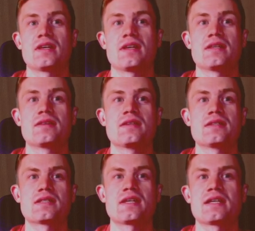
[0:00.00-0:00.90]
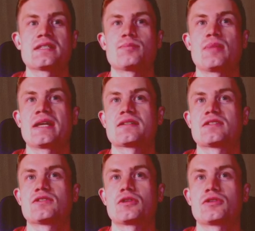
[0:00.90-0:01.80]
in this case black
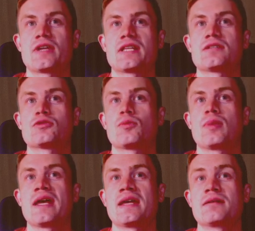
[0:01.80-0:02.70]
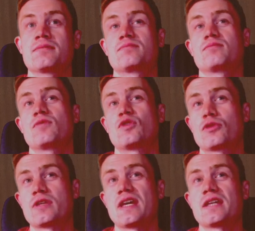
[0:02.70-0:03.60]
is not ready to play
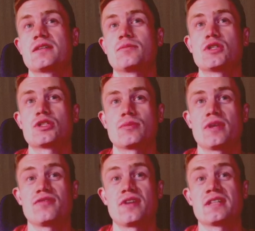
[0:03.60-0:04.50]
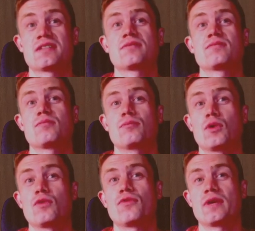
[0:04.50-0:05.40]
rook e8 and bishop f8
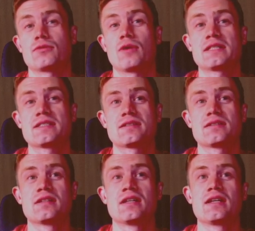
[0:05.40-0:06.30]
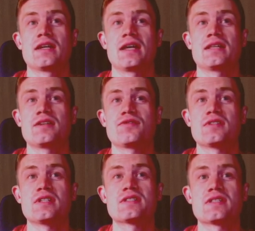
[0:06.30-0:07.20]
both at once. And if
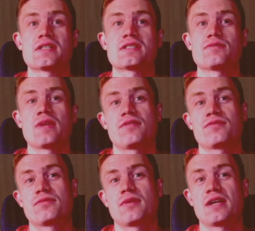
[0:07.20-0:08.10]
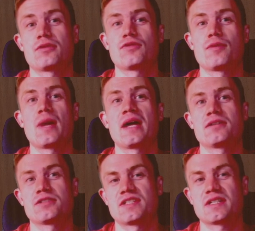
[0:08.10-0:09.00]
d6, we have kind of a
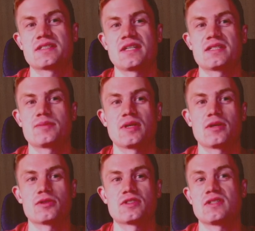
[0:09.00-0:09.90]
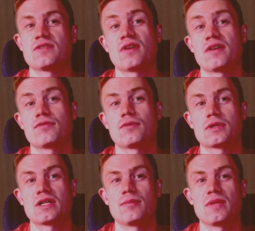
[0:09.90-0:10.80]
minor success because d5
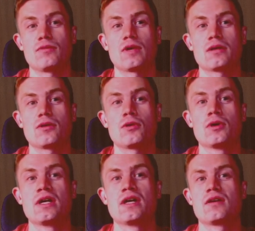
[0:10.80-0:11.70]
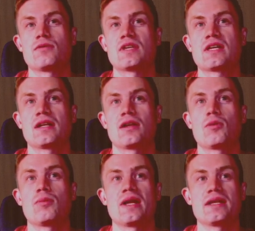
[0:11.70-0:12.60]
won't come in one go. We can now
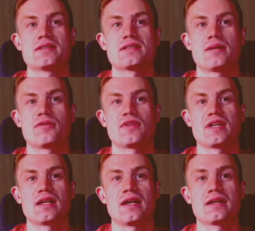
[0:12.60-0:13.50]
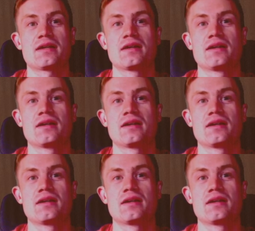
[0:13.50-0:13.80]
play something like